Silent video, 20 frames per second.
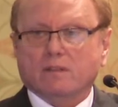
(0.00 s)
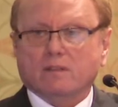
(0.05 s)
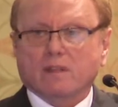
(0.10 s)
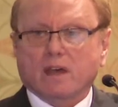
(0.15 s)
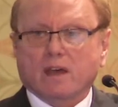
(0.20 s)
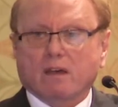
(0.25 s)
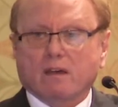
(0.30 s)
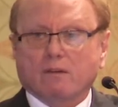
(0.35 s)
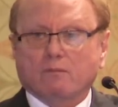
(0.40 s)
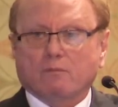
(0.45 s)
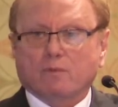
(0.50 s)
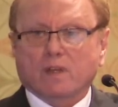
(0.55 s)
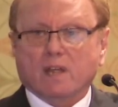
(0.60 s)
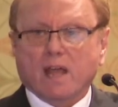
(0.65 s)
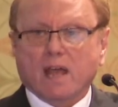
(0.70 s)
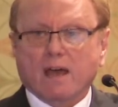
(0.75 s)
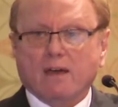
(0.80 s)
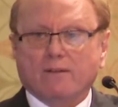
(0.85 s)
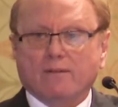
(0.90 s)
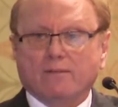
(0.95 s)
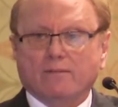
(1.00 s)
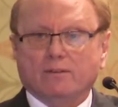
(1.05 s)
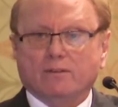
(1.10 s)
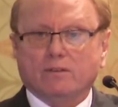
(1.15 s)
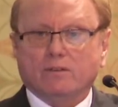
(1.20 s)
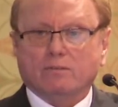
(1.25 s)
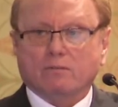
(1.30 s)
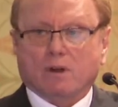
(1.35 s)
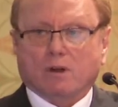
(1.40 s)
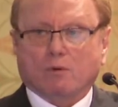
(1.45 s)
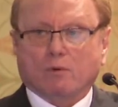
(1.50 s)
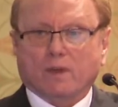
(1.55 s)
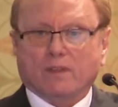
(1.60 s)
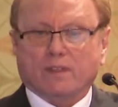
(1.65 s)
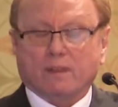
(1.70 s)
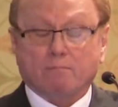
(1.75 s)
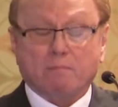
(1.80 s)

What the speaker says: that we have to struggle with,